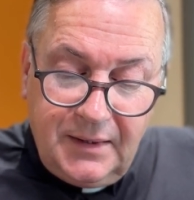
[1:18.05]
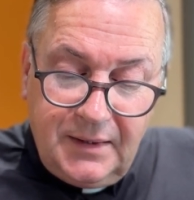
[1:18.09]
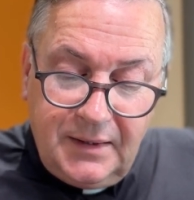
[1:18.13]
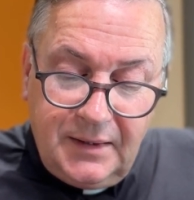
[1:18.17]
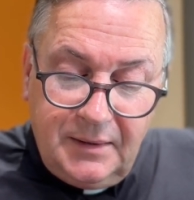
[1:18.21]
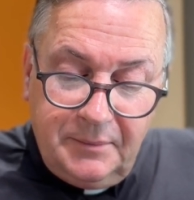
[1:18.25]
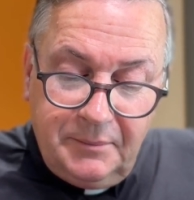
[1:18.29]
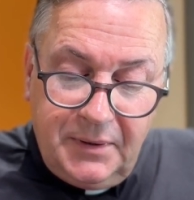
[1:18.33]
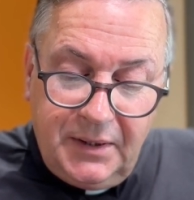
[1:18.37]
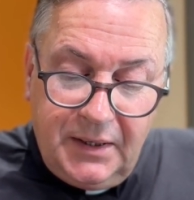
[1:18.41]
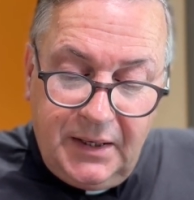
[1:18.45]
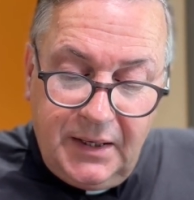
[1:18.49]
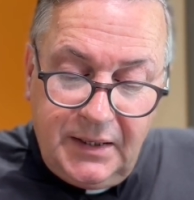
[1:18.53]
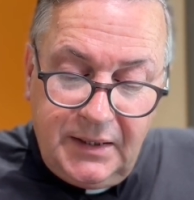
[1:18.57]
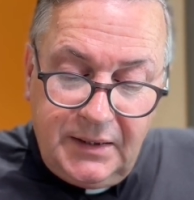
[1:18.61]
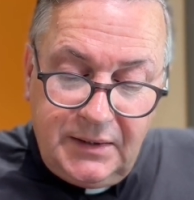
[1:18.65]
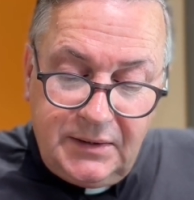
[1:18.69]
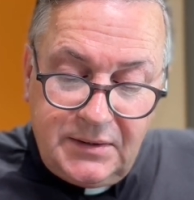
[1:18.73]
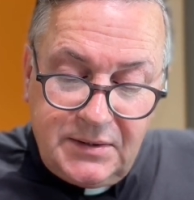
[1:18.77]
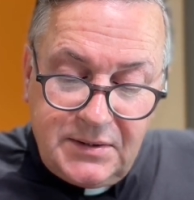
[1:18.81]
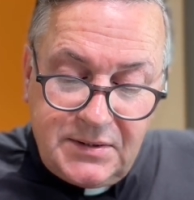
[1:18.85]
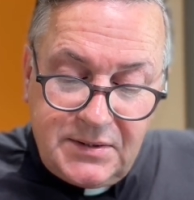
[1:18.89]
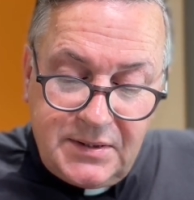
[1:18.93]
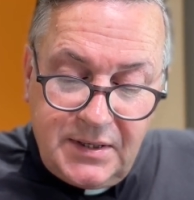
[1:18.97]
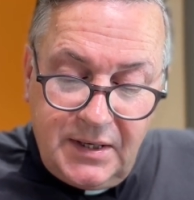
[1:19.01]
and beginning
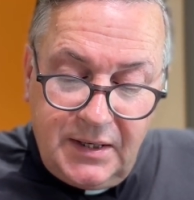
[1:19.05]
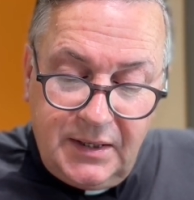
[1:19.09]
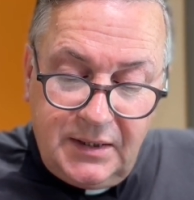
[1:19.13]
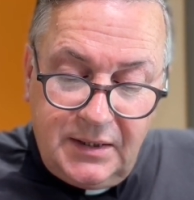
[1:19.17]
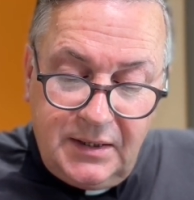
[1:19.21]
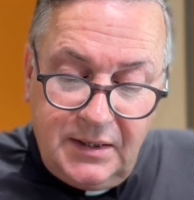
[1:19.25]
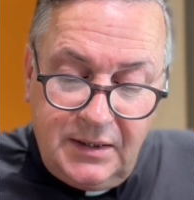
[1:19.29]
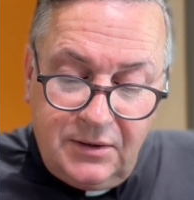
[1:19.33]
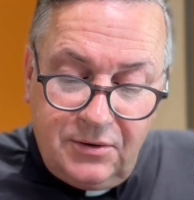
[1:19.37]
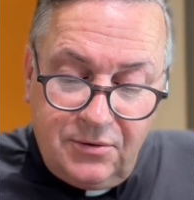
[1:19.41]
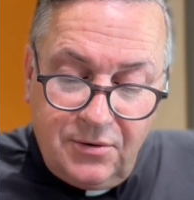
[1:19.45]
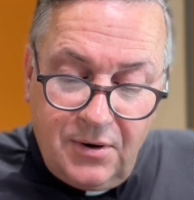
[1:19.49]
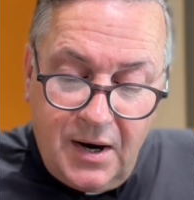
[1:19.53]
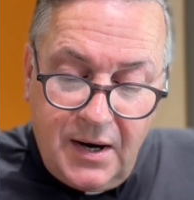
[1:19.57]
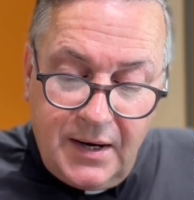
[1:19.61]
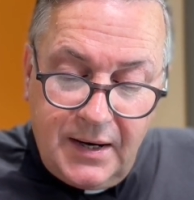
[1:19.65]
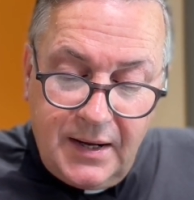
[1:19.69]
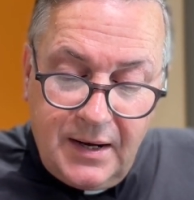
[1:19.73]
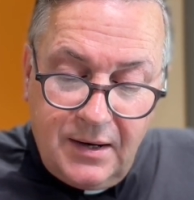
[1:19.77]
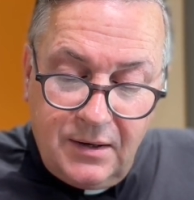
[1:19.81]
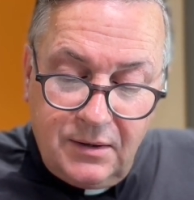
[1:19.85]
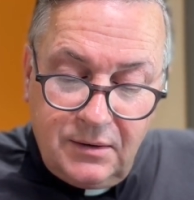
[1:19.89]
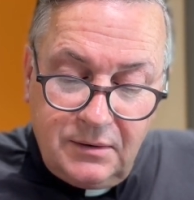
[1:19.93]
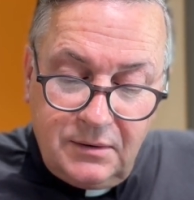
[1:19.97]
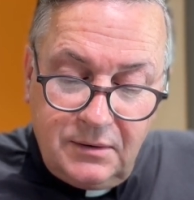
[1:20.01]
to sink, he cried
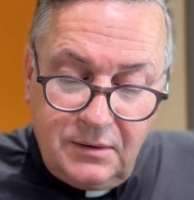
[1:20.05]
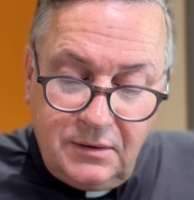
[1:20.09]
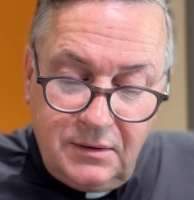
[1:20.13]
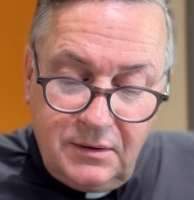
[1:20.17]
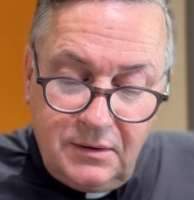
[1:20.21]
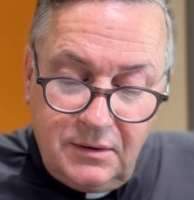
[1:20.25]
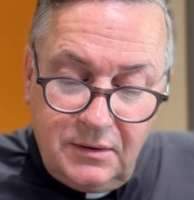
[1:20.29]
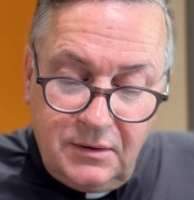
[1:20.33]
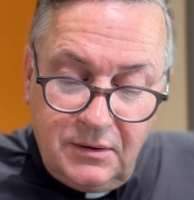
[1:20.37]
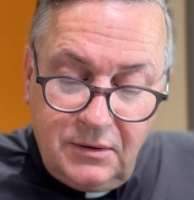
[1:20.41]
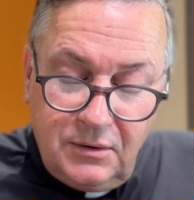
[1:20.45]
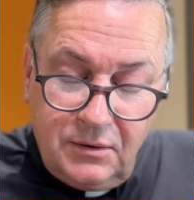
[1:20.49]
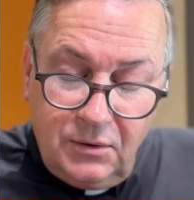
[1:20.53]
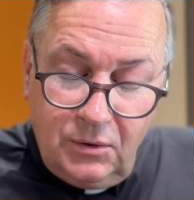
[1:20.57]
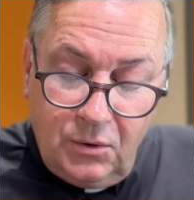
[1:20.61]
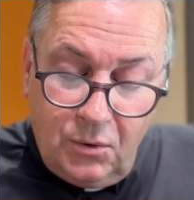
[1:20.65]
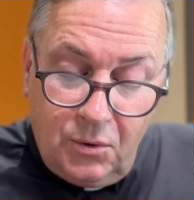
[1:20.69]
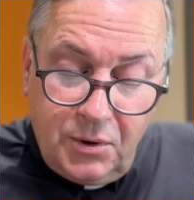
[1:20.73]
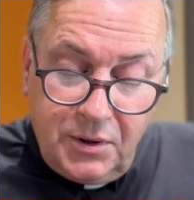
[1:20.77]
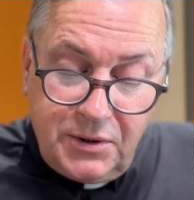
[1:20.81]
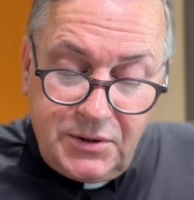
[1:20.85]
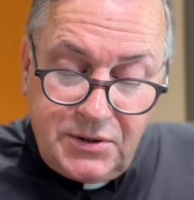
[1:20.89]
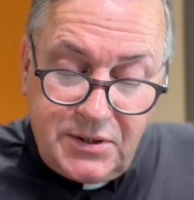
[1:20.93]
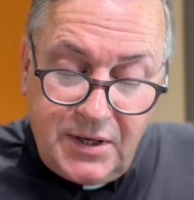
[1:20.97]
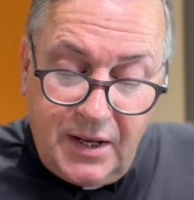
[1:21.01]
out,
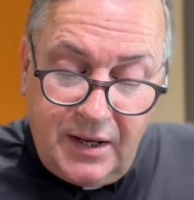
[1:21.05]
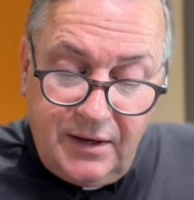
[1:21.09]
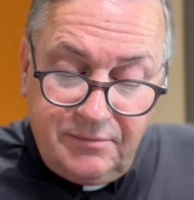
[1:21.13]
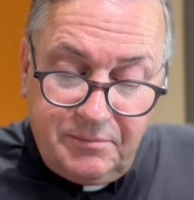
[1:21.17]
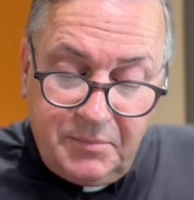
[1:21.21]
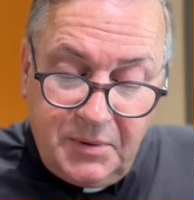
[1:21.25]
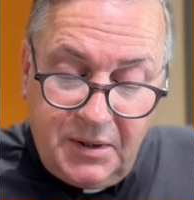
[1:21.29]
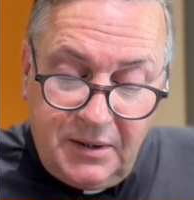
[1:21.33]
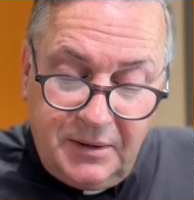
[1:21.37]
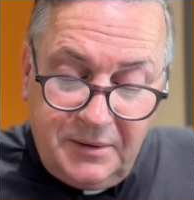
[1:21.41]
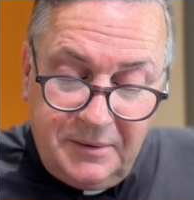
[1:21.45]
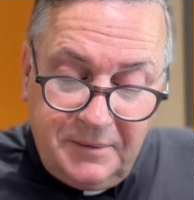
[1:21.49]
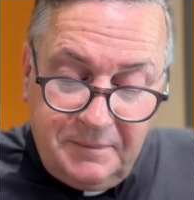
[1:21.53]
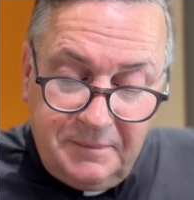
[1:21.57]
"Lord, save me."